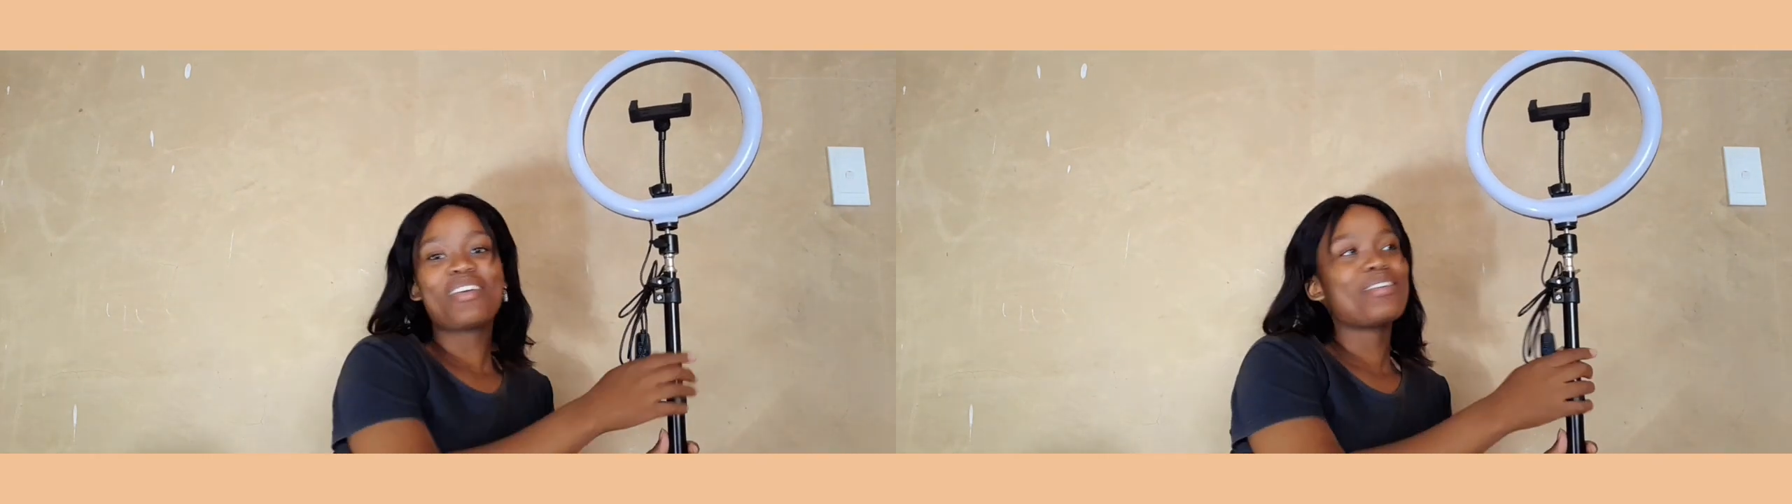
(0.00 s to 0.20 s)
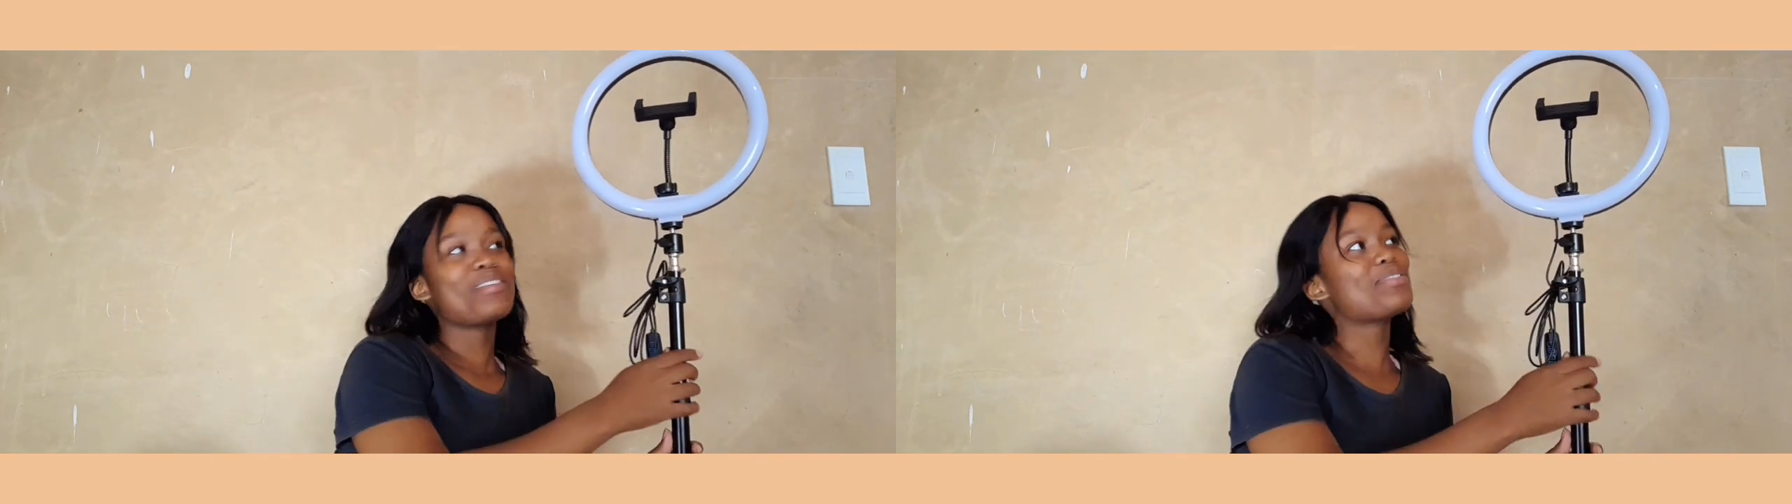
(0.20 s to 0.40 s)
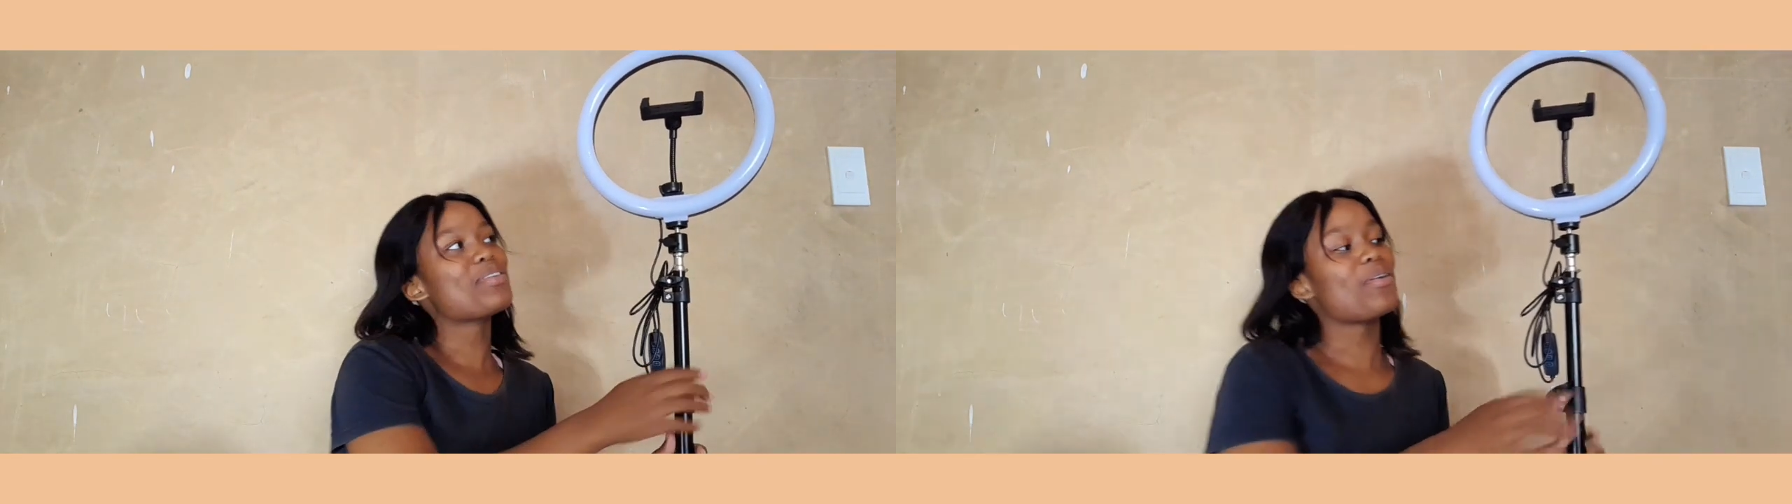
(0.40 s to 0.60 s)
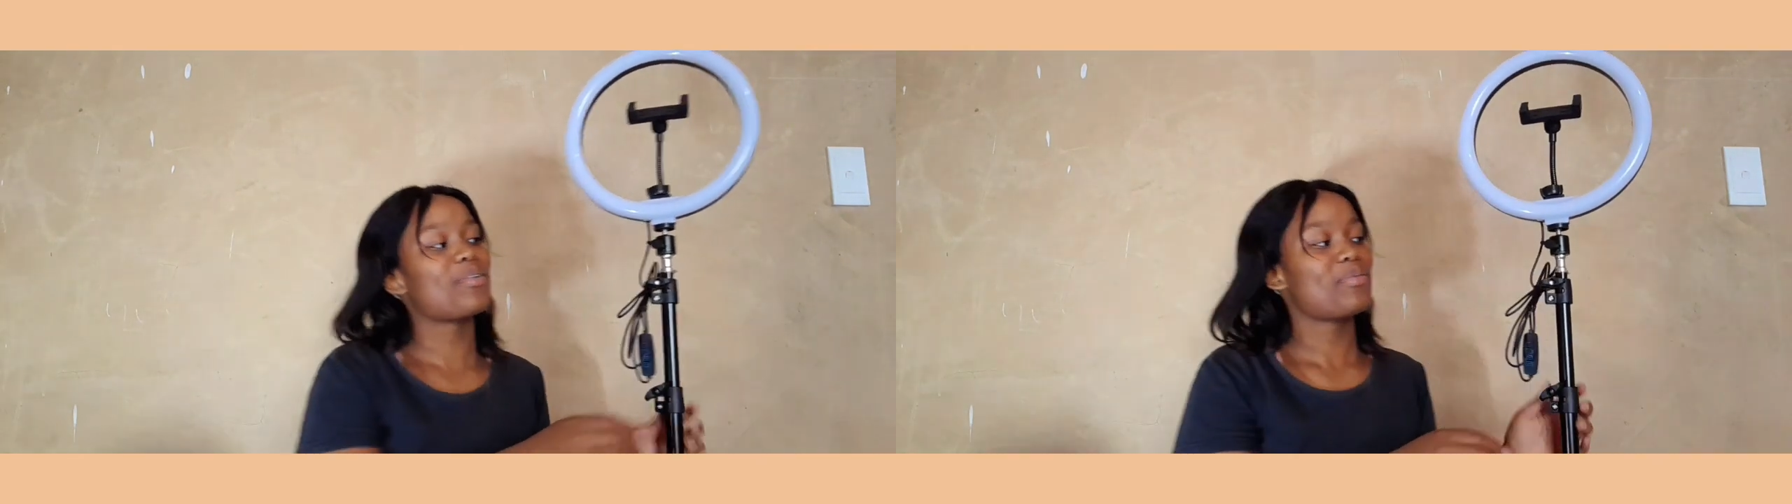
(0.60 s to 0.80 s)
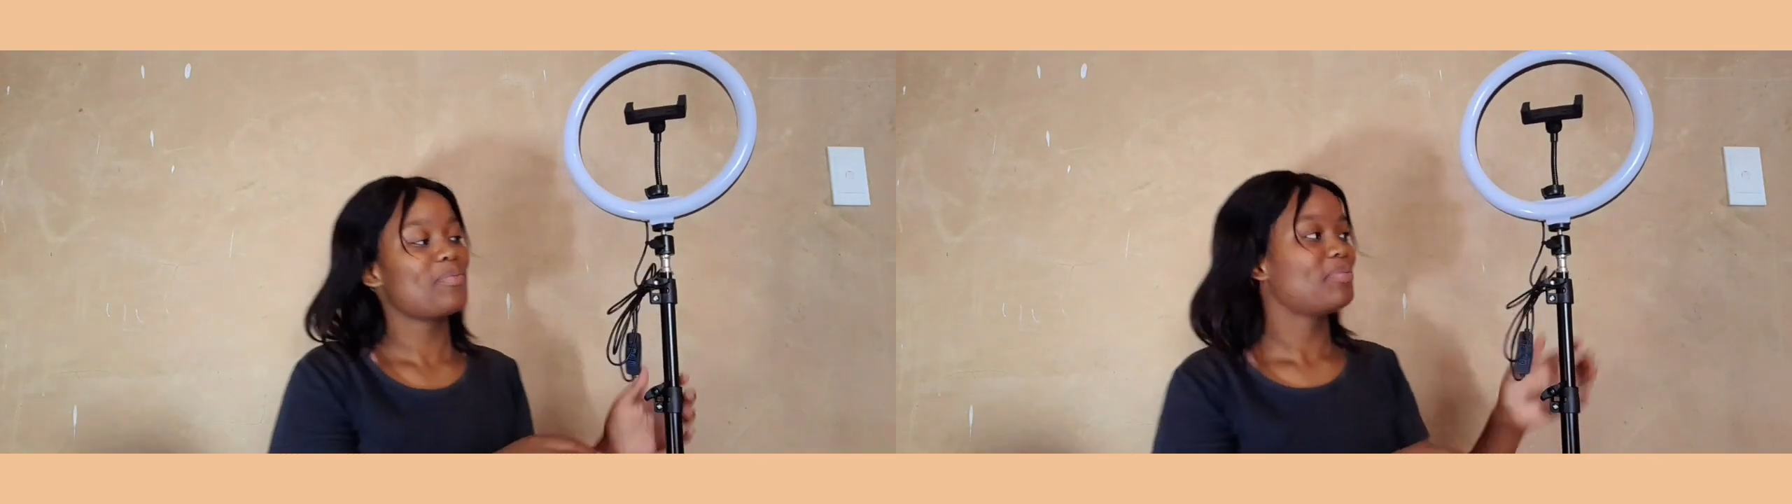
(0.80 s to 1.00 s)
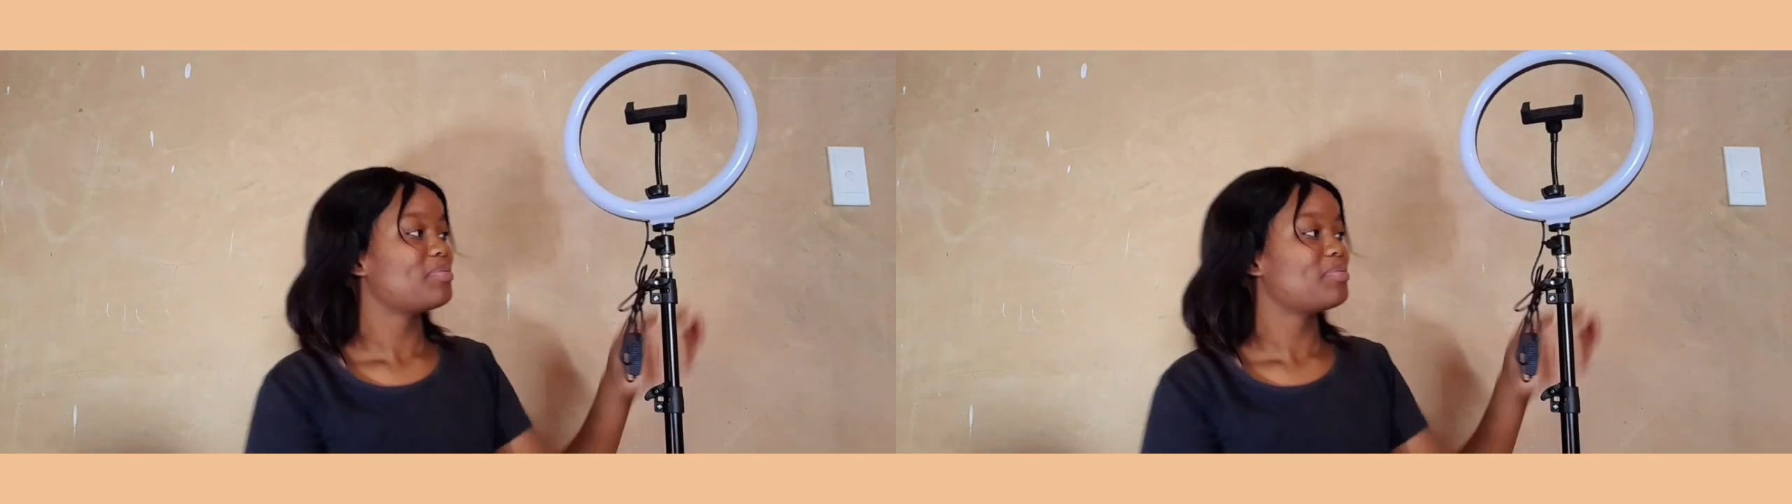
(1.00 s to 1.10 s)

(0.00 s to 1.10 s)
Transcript: So